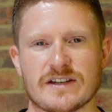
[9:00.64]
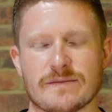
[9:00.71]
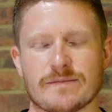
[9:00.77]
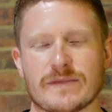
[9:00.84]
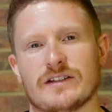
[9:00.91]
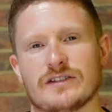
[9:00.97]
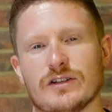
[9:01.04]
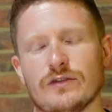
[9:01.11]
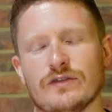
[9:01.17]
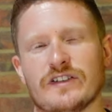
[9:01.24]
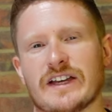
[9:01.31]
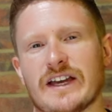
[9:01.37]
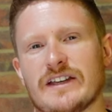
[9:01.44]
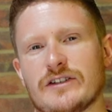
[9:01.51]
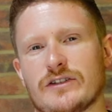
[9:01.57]
it. And don't
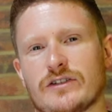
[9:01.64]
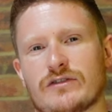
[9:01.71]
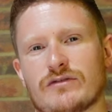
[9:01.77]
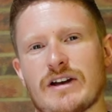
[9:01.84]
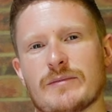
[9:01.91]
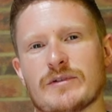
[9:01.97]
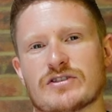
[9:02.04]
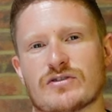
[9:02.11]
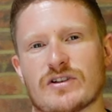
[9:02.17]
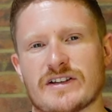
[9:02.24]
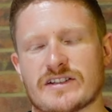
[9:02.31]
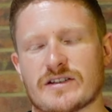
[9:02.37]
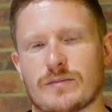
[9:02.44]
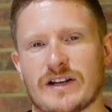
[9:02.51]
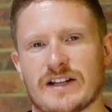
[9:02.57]
forget, you can grab a
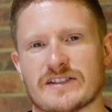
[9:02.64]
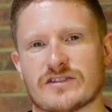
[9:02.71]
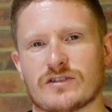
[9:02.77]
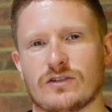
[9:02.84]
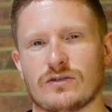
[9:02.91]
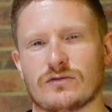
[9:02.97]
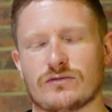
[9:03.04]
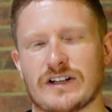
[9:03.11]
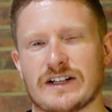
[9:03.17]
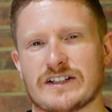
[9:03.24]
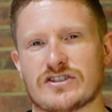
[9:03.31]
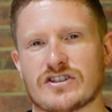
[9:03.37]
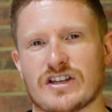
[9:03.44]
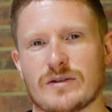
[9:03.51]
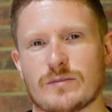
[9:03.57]
tracer pencil
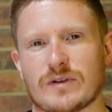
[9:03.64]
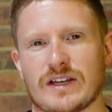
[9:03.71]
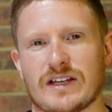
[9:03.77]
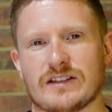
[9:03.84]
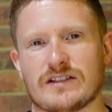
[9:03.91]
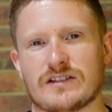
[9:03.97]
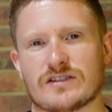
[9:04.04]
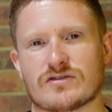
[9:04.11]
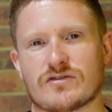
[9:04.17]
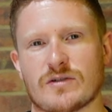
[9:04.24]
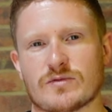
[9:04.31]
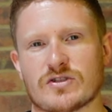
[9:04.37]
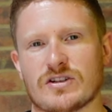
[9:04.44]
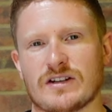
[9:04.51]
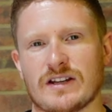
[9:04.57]
really cheap in the
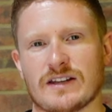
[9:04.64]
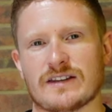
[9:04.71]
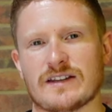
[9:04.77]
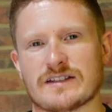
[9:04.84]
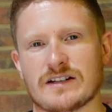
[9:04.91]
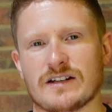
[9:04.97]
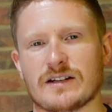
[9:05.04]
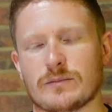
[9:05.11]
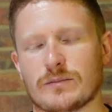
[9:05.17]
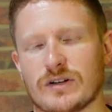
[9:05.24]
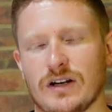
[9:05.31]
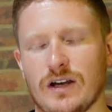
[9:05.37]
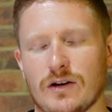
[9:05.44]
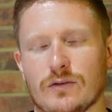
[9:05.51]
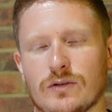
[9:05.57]
description. There's a link
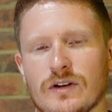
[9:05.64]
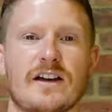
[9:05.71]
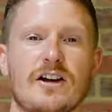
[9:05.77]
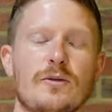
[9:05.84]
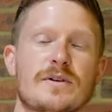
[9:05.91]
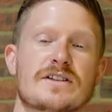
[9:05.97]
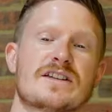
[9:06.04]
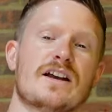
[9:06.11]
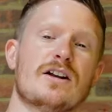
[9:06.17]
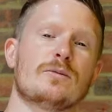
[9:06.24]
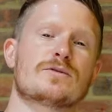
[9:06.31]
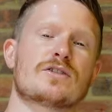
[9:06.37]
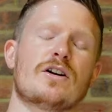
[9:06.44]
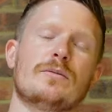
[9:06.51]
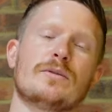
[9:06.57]
below. Hope it's
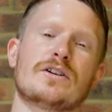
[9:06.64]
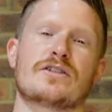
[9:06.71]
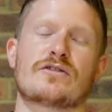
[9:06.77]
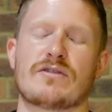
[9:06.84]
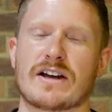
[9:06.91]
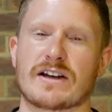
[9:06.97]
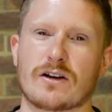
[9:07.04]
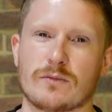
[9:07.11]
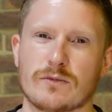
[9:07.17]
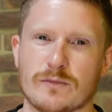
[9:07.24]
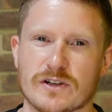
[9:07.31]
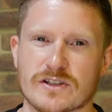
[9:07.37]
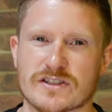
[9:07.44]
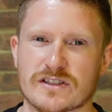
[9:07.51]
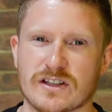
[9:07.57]
helped. I'm going to crack on with
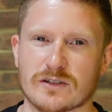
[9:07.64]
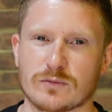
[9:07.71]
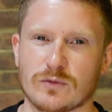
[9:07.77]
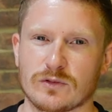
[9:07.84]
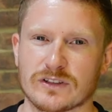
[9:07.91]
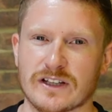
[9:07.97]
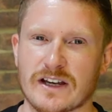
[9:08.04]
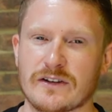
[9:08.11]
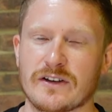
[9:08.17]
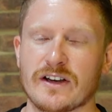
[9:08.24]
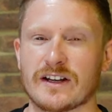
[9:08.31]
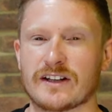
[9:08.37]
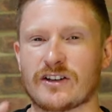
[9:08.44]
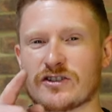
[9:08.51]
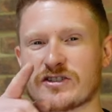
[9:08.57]
my stud wall now,
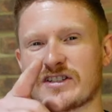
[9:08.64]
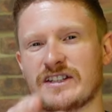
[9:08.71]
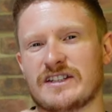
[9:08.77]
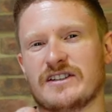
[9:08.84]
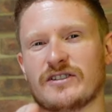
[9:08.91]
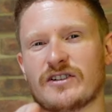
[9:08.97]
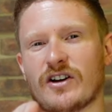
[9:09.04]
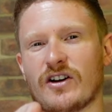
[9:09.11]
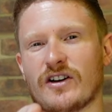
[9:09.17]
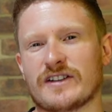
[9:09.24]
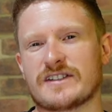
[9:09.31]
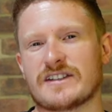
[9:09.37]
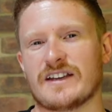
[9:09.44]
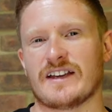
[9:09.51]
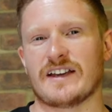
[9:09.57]
and I'll see you
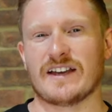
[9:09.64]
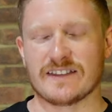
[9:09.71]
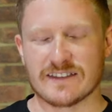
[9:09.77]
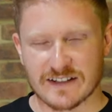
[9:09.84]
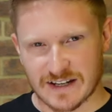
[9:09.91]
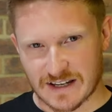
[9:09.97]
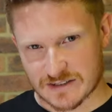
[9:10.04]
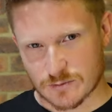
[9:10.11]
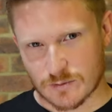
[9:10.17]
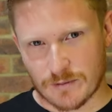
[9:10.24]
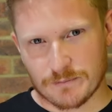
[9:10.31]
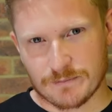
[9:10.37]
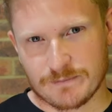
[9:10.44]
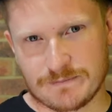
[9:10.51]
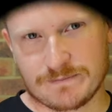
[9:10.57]
guys in the next one.